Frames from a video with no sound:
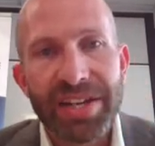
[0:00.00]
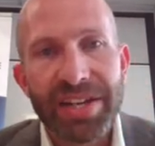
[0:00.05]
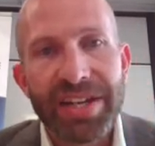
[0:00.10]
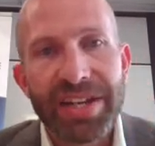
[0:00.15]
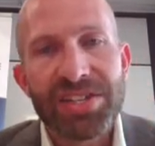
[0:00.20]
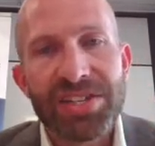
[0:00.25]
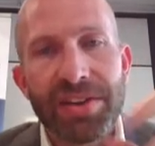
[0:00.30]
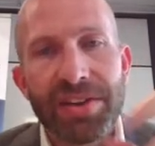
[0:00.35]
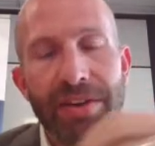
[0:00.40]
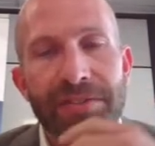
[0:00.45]
And
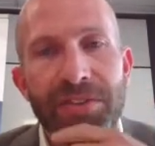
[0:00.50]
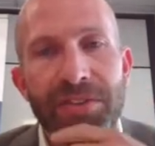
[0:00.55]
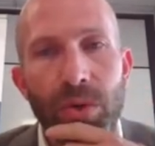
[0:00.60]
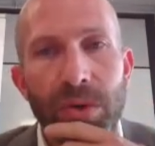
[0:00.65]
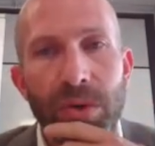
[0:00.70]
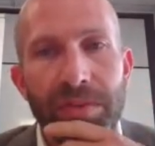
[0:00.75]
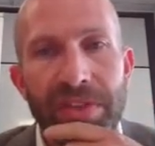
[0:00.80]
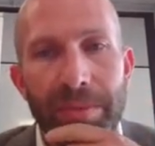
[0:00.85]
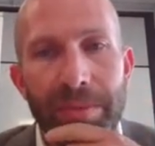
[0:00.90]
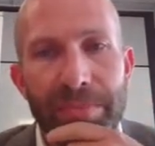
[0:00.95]
here's a
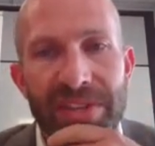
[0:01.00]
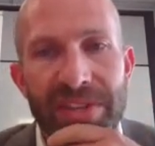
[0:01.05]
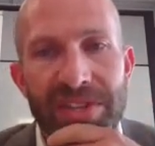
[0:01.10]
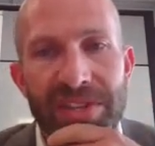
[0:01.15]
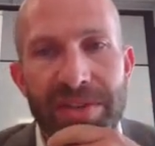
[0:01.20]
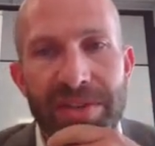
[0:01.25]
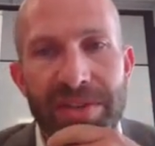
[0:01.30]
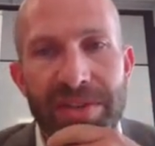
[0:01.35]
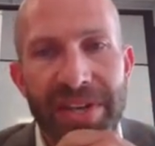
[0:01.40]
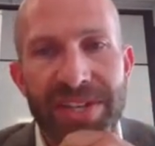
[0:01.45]
few of the
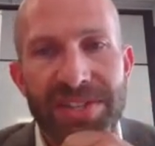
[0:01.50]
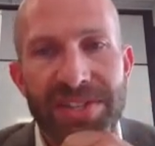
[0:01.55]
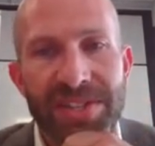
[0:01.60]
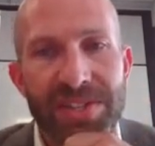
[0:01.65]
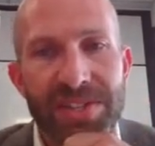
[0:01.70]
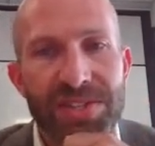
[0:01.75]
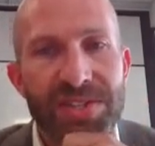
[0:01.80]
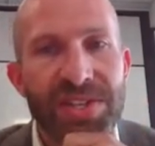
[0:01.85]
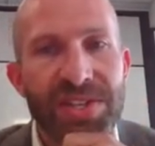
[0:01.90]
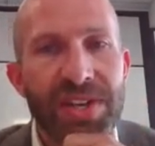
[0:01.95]
bits and
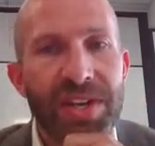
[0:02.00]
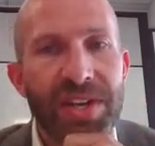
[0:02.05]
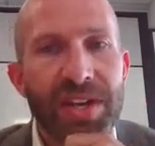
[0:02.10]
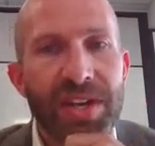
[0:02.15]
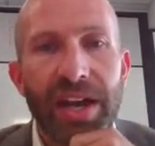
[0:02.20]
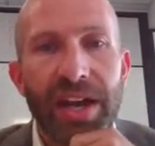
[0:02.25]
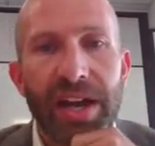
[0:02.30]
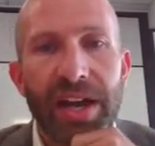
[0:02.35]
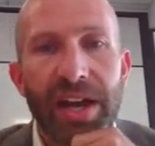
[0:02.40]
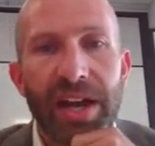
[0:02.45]
pieces,
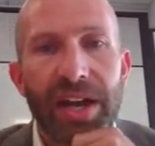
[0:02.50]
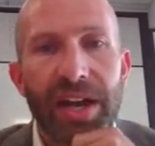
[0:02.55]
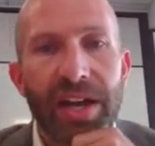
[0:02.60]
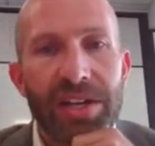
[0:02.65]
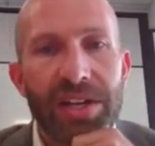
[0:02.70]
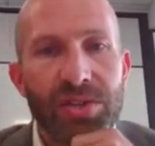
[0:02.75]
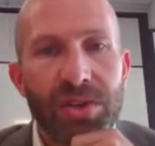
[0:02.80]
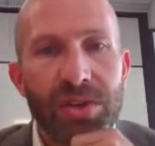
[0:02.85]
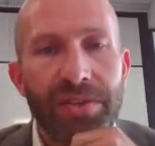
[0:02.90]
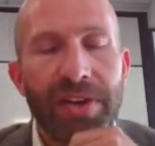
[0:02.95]

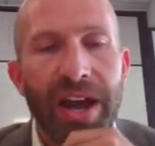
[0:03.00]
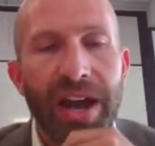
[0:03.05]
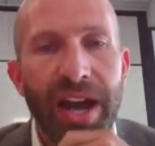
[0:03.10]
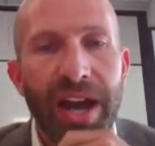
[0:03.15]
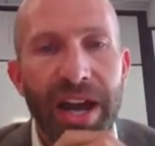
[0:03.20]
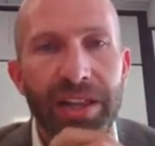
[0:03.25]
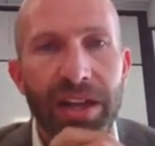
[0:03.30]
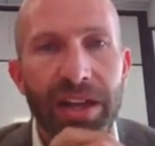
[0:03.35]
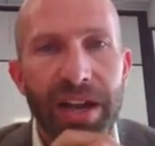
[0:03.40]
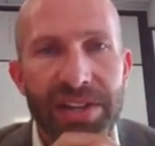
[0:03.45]
sort of
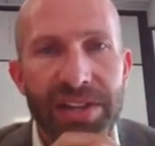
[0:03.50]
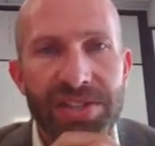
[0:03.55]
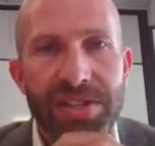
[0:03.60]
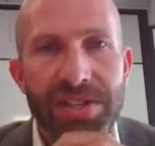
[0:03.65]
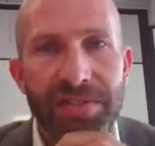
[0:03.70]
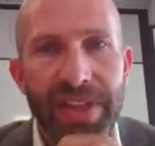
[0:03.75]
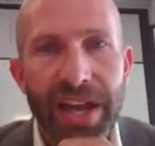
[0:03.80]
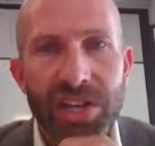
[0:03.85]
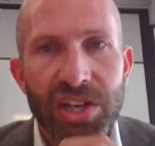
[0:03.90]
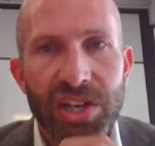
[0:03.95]
highlights
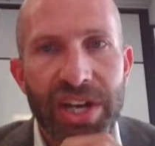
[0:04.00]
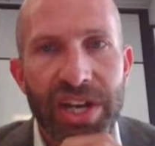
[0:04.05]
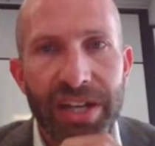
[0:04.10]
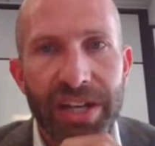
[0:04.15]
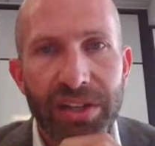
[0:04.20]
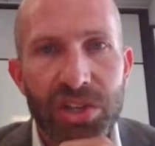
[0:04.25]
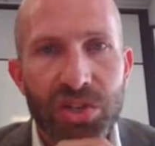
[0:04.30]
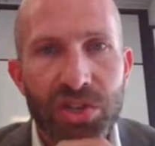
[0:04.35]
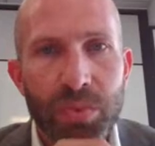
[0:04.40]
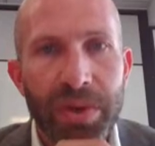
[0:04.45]
of that
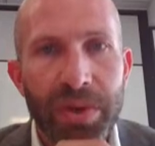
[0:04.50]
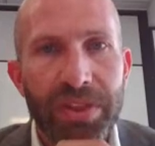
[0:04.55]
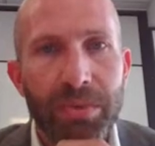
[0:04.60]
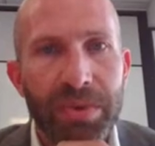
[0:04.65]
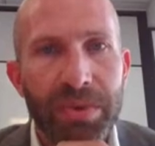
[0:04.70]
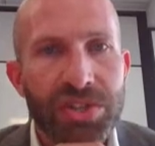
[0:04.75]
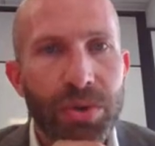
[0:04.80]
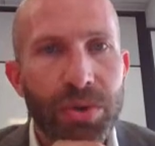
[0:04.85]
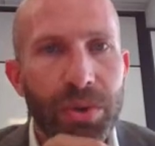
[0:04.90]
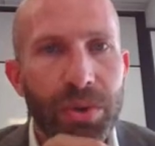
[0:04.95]
challenge, whether
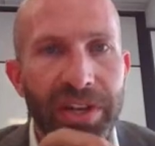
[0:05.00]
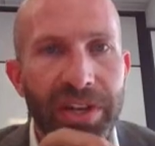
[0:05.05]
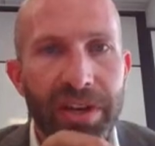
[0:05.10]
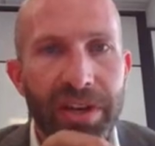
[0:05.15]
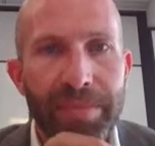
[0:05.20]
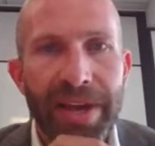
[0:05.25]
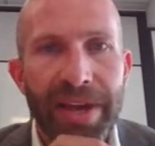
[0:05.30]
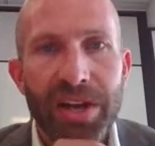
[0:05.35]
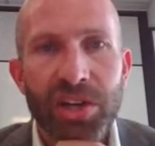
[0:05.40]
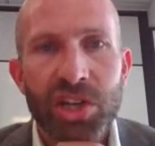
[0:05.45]
we're talking
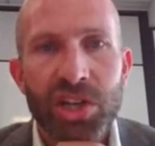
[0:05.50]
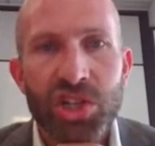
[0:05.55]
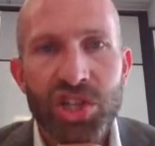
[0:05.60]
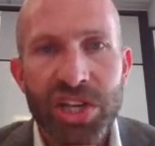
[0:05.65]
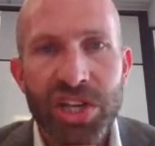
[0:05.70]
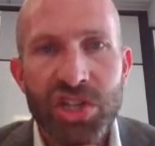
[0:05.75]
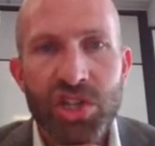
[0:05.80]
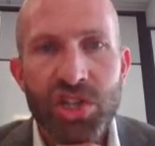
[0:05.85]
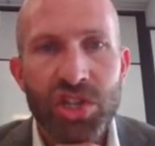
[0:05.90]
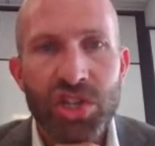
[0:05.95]
about
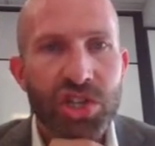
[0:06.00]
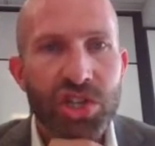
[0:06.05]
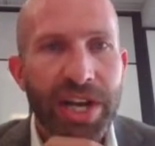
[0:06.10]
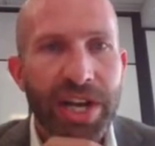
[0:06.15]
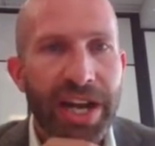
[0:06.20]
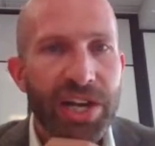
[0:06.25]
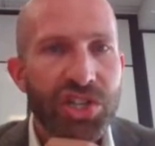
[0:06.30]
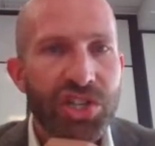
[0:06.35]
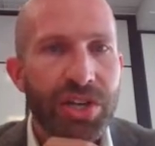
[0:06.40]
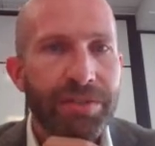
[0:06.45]
congestion
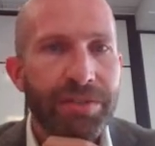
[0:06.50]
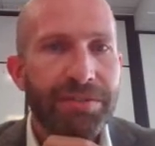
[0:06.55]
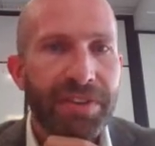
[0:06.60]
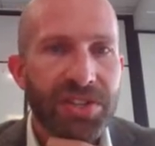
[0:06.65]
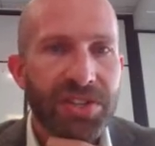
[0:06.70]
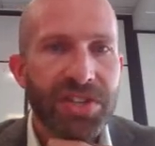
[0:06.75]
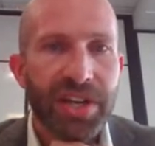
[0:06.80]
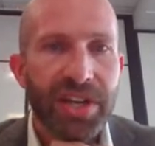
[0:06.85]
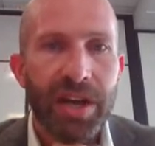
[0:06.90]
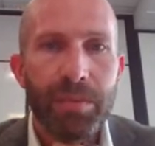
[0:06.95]
charging,
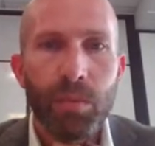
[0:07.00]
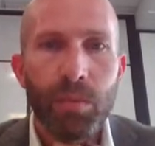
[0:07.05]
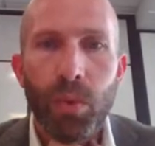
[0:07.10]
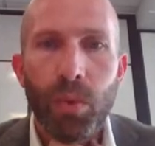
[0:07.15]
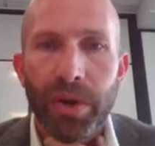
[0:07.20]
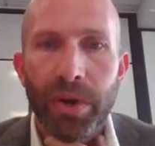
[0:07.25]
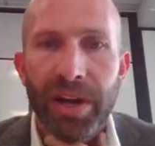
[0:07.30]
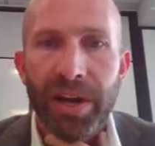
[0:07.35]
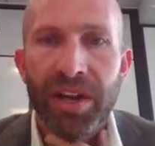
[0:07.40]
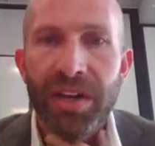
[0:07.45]
fixing up
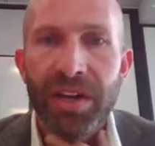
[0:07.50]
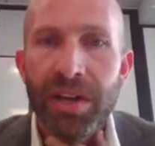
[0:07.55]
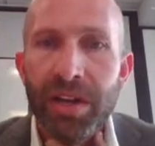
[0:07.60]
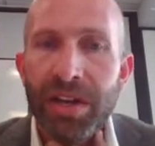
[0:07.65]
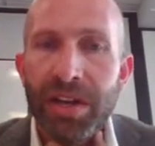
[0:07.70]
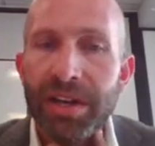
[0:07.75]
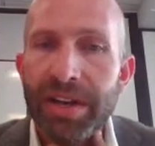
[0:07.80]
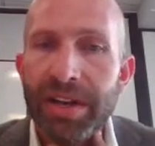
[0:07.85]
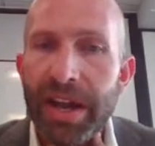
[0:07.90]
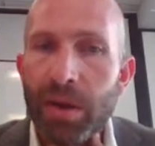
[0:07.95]
water
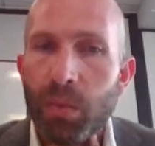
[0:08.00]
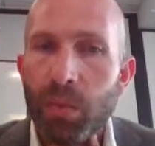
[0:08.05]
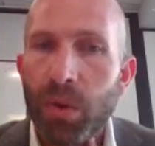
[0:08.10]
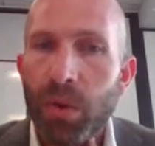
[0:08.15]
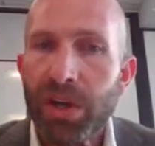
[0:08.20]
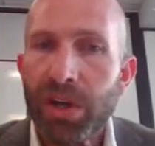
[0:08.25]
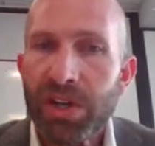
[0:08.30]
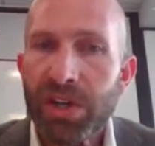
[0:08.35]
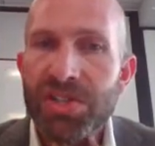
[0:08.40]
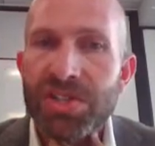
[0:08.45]

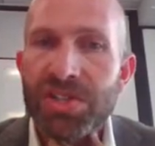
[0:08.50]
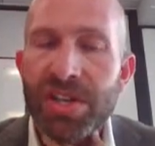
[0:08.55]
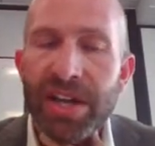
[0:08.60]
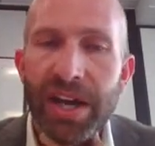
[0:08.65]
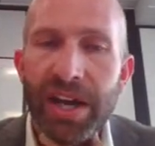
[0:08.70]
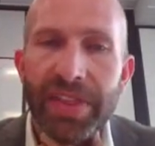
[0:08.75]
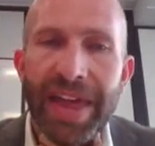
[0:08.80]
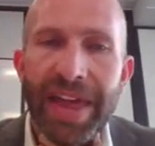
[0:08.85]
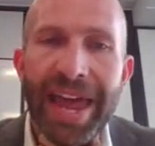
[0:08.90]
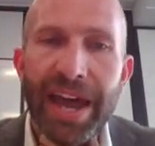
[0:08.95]
networks,
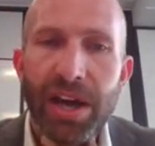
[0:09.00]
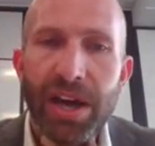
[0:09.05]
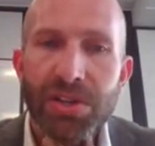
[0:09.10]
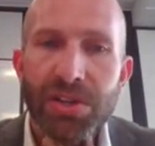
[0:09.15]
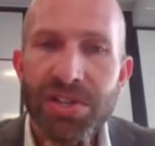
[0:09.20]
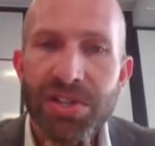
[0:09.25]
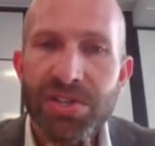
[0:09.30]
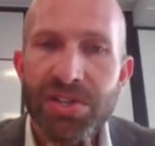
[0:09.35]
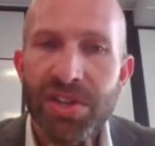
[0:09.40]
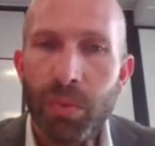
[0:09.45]
the
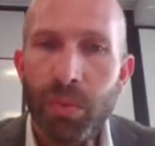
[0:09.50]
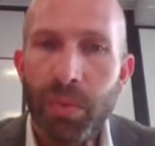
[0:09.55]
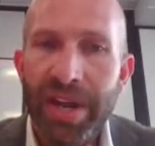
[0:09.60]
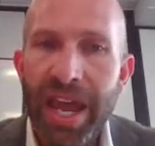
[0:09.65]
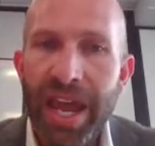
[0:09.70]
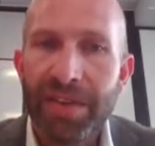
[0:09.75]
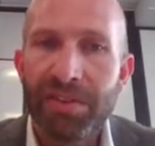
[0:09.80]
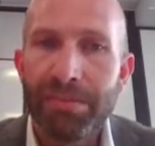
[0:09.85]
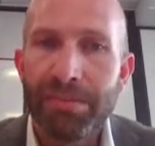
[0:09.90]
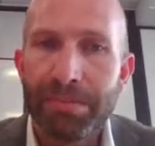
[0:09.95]
houses that we
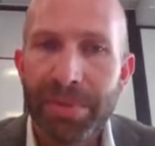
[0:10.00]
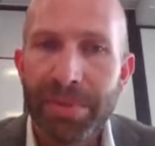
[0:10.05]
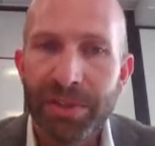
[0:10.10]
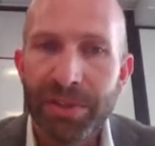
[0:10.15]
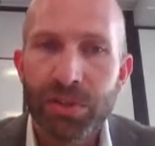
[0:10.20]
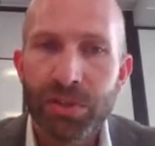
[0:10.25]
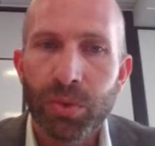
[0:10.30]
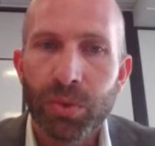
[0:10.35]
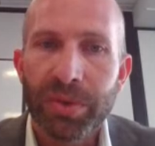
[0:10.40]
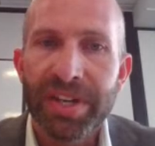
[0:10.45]
haven't
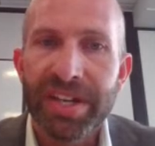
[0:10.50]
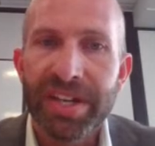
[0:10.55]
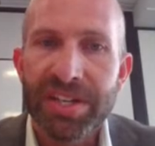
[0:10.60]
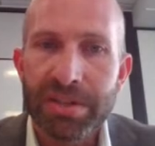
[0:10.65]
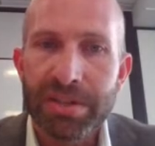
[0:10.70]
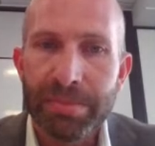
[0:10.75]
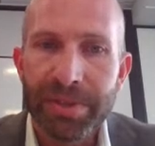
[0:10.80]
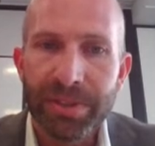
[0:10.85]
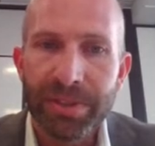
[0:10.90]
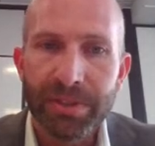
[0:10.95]
built or need
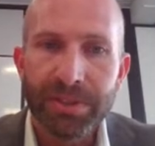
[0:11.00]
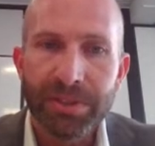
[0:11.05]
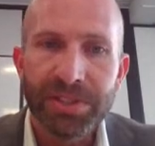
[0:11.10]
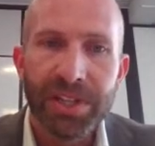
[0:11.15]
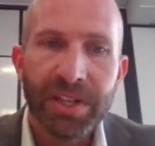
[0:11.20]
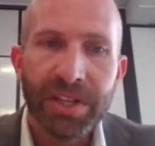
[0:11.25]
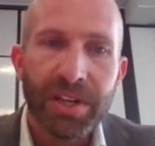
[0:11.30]
to build,